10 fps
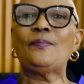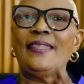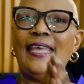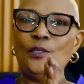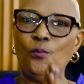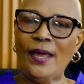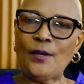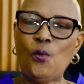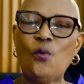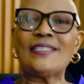be that
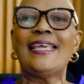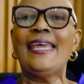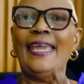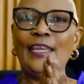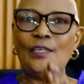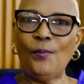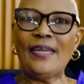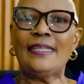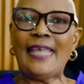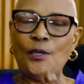one cause. And
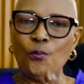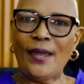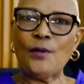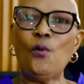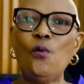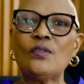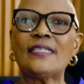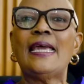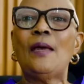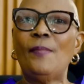what that one
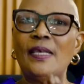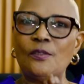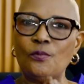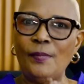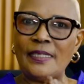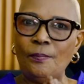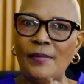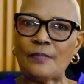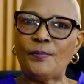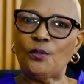cause
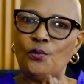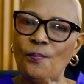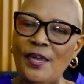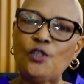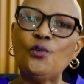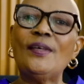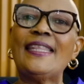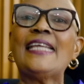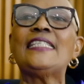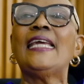must be to make sure
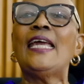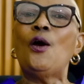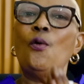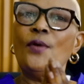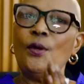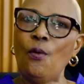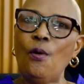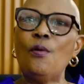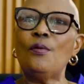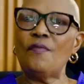that we
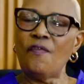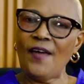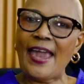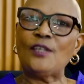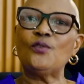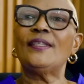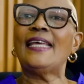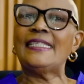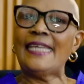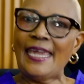all fight so
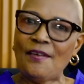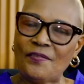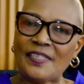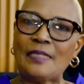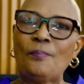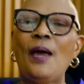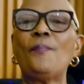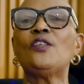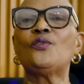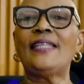that every
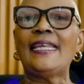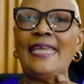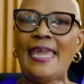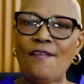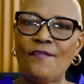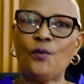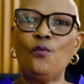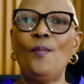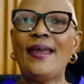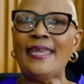Zimbabwean, so that every
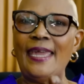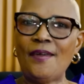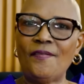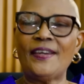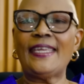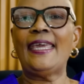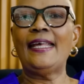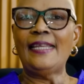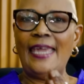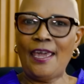woman, every
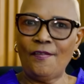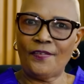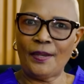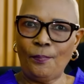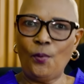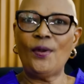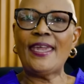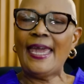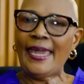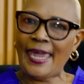girl, every boy,
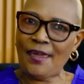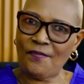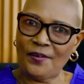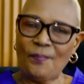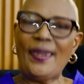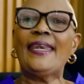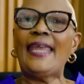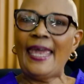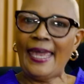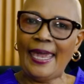every man
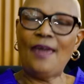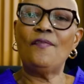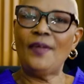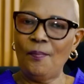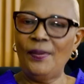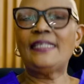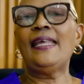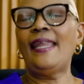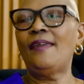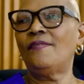have a better
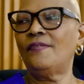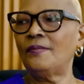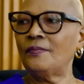life.